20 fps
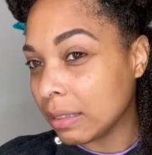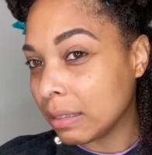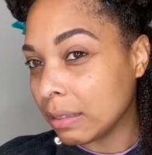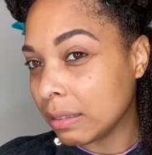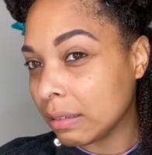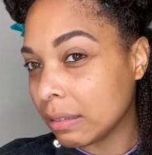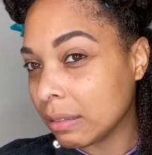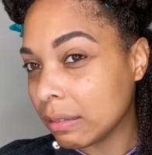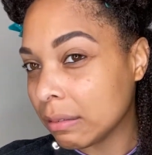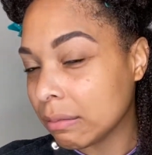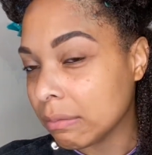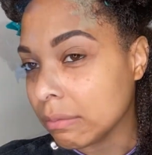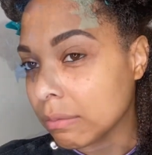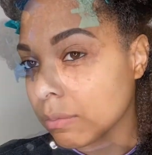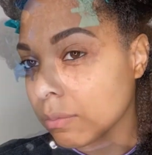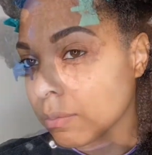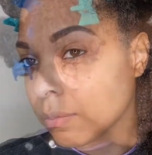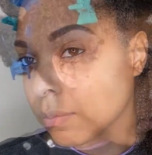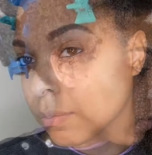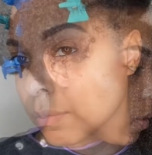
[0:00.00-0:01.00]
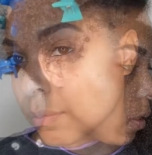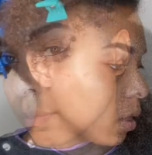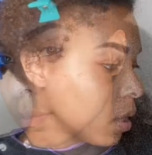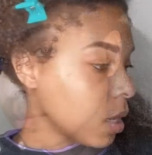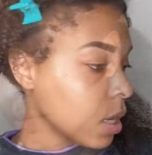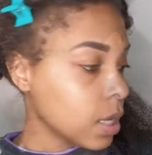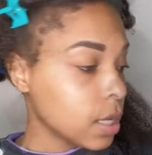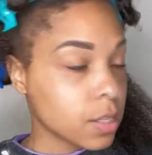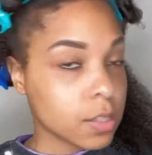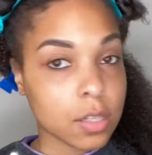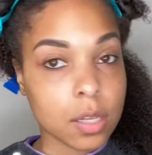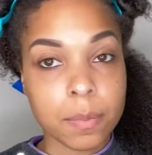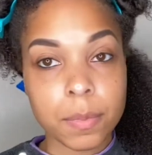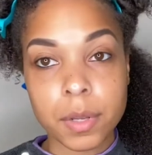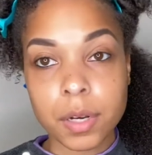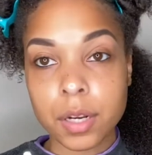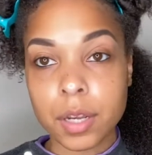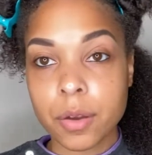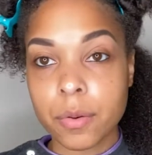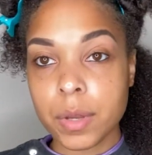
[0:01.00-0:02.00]
sense. So I'm
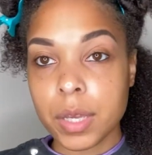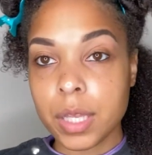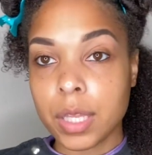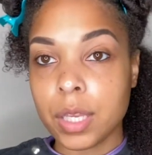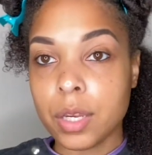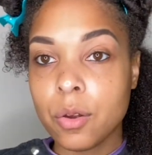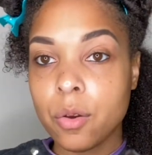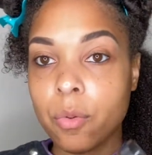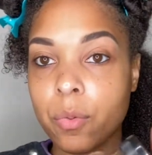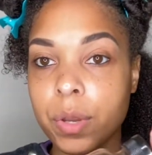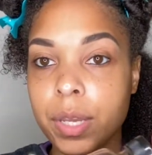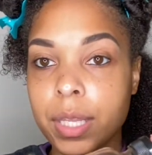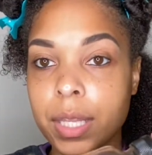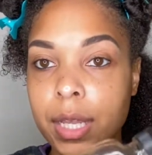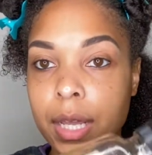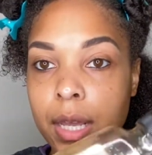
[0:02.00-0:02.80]
gonna go in with